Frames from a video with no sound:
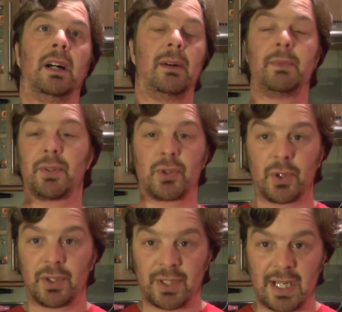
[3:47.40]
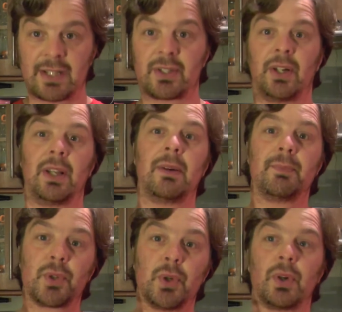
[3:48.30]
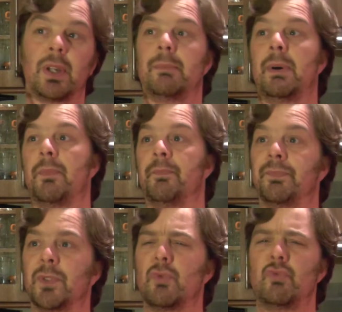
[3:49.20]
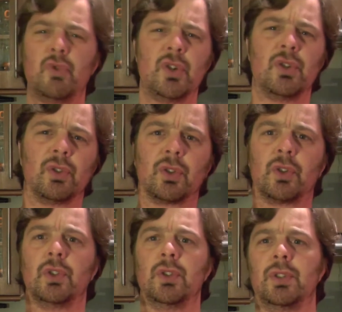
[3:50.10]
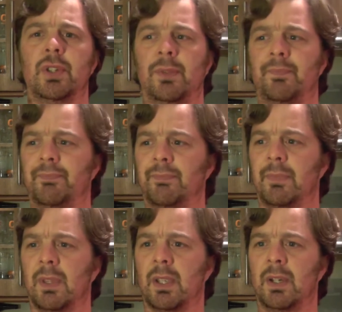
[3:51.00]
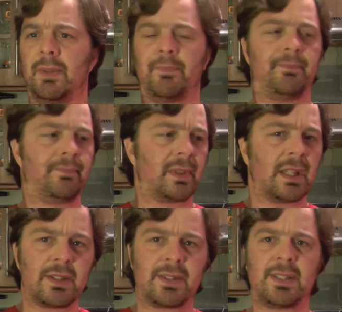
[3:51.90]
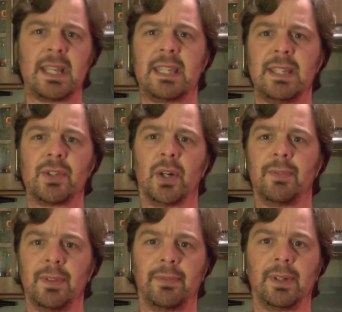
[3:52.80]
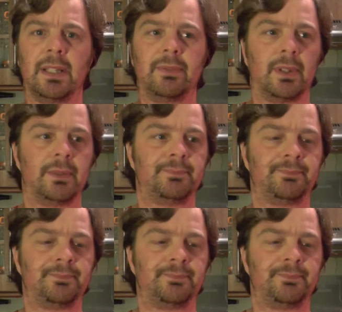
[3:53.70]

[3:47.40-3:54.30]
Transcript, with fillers: I'm not talking diacetyl. I'm talking about real good kind of sticky toffee flavour.